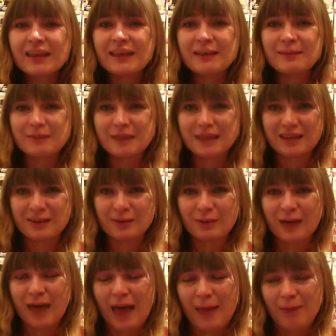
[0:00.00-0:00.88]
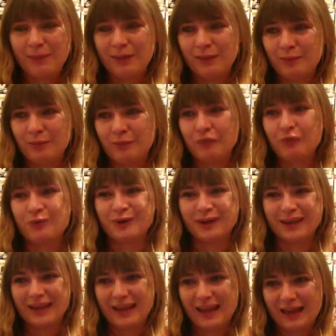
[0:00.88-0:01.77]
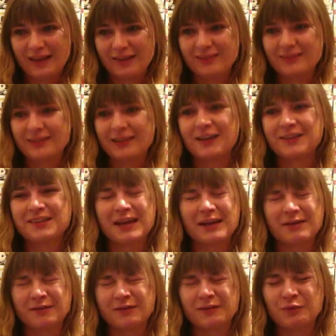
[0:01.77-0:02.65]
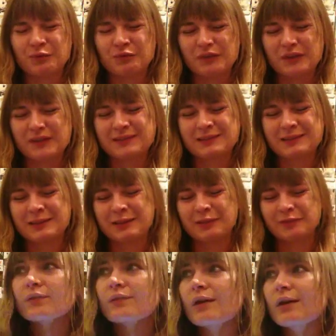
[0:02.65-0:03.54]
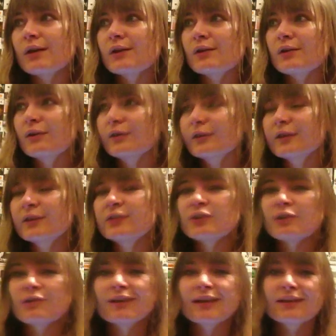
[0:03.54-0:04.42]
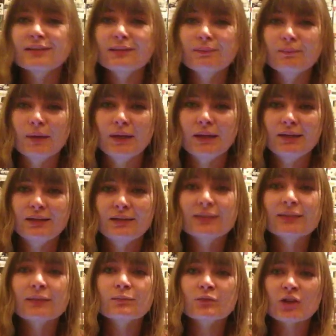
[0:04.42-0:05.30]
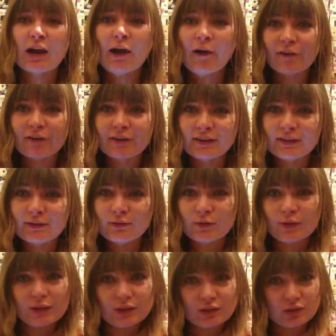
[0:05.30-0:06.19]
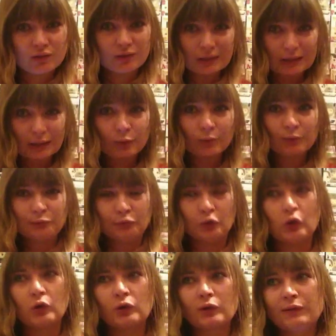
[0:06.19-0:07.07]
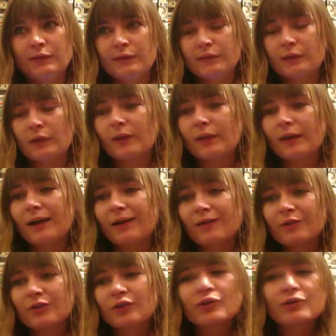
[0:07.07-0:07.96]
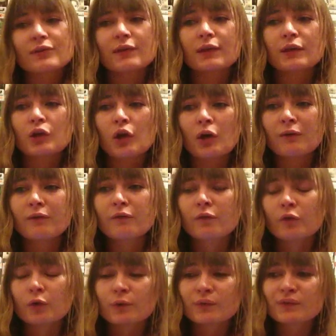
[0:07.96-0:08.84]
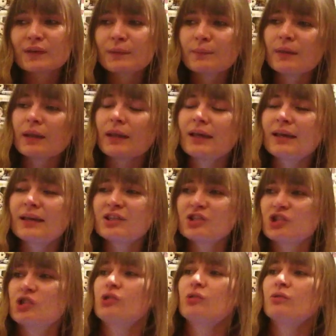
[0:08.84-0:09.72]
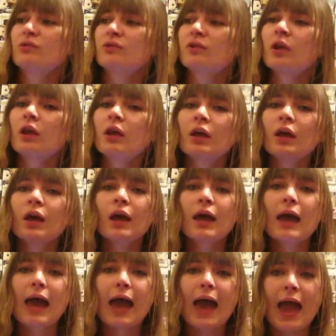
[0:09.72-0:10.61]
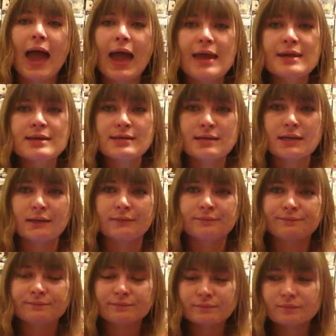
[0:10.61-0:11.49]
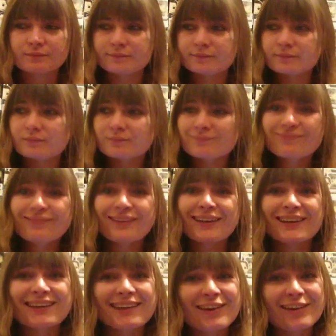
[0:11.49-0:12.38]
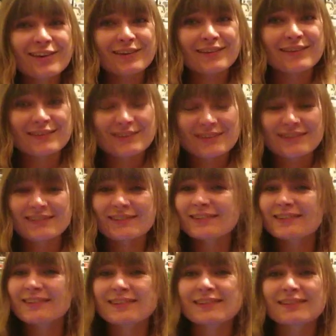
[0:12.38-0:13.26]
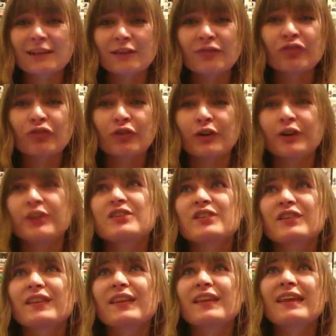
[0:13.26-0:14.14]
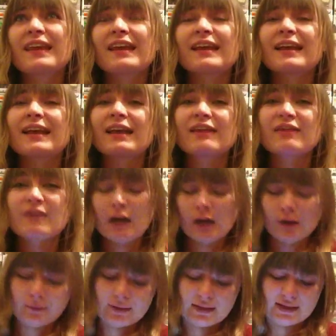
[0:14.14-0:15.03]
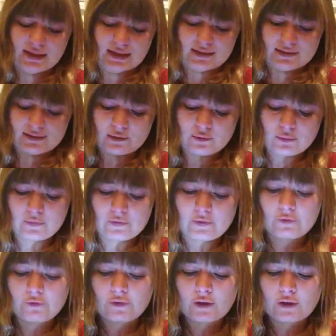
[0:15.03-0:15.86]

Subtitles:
it being all happy before he started having a fit to So I'm going to donate some money to some charities that deal with dogs so that other dogs are going through similar issues and going just suffering so that they can get the help they need. So